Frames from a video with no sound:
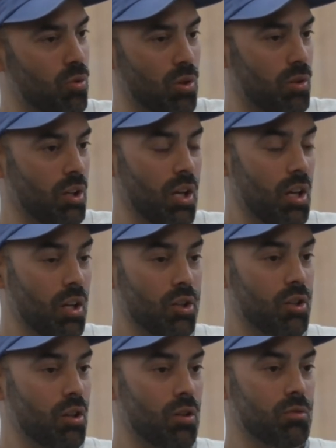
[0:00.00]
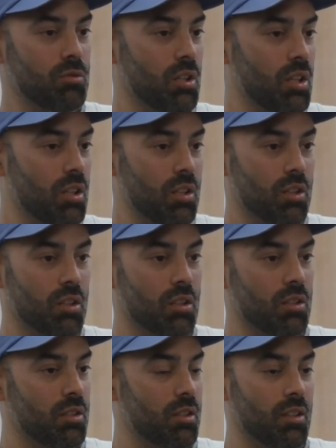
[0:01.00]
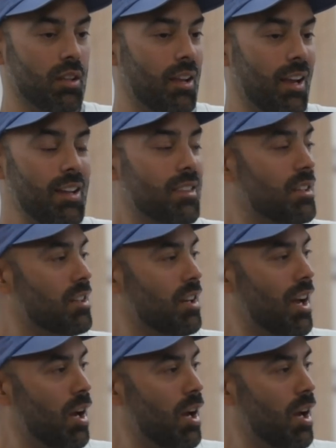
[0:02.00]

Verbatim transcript: Or, you know, anything could